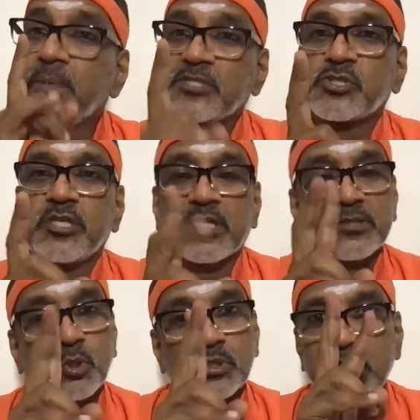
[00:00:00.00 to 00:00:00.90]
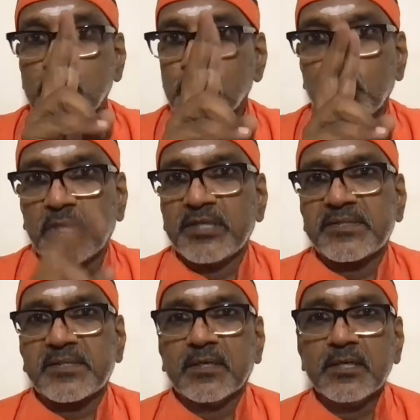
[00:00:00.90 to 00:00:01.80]
Pashya. Those are the two
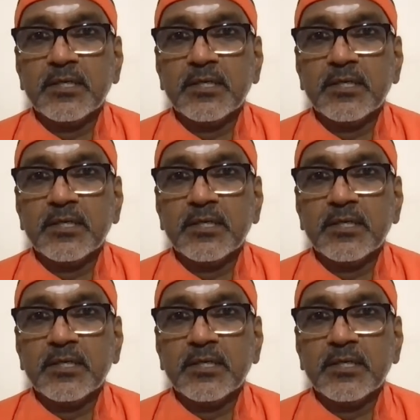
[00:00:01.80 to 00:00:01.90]
words.